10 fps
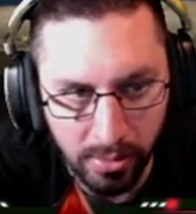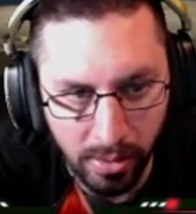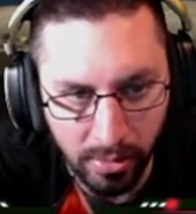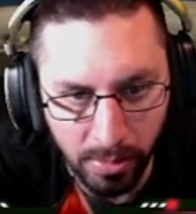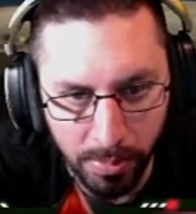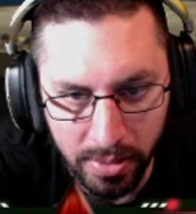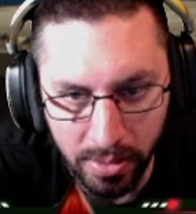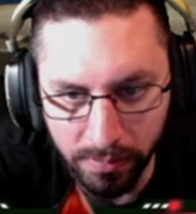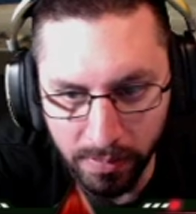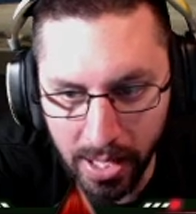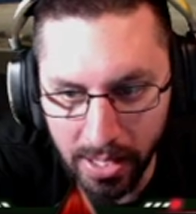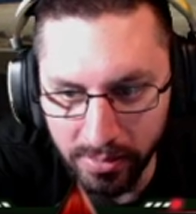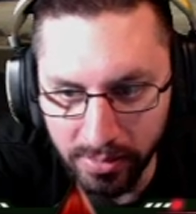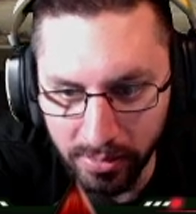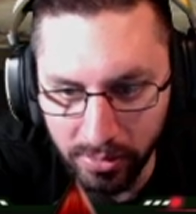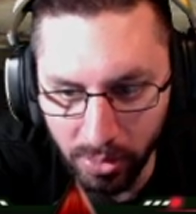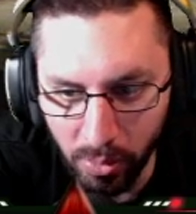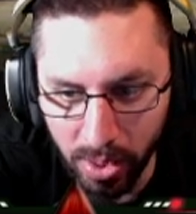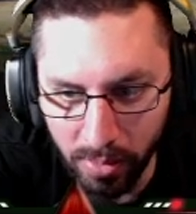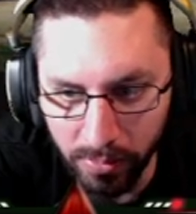a little bit that it flies so
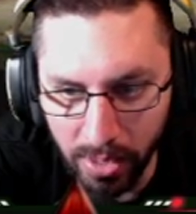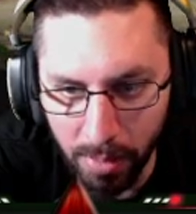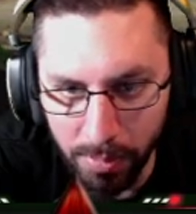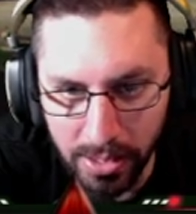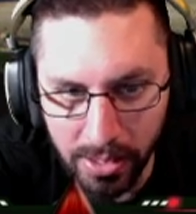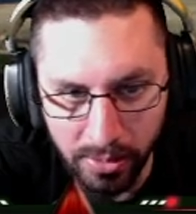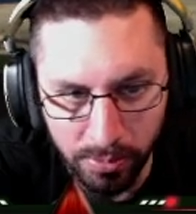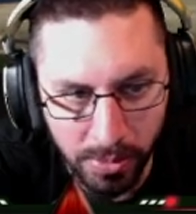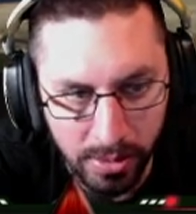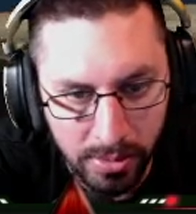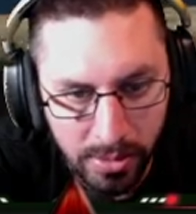well for how big it is, but.